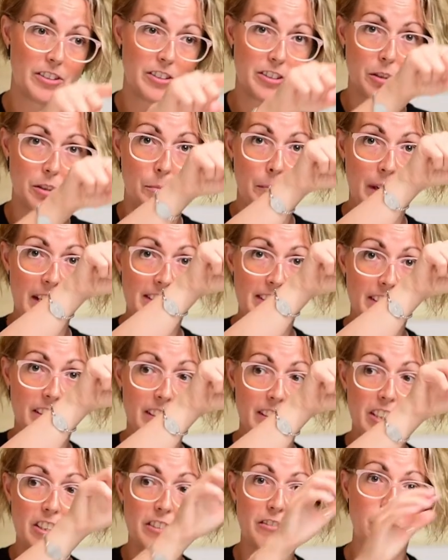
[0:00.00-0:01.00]
So
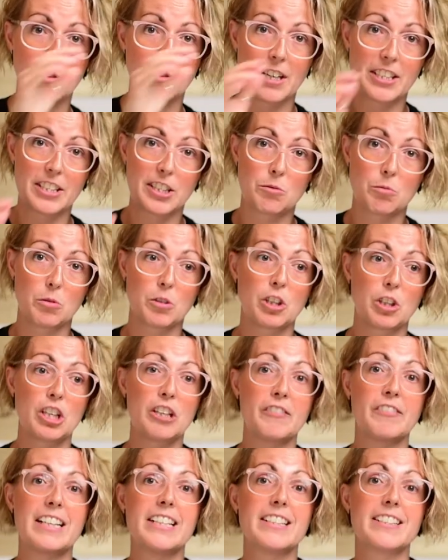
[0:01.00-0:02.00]
basically your fluorescence will
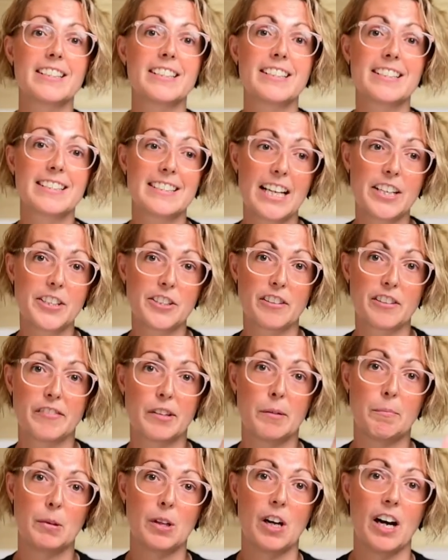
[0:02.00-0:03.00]
curve into the center of the
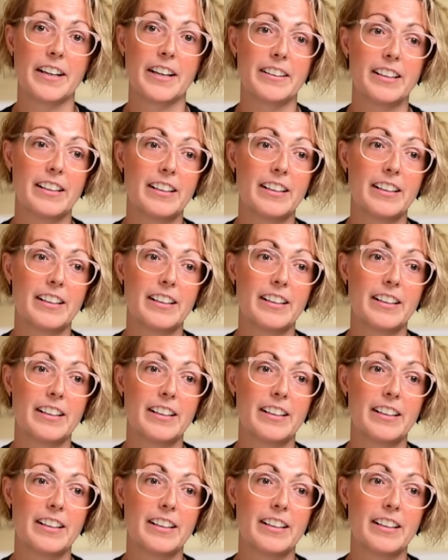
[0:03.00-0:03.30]
plot.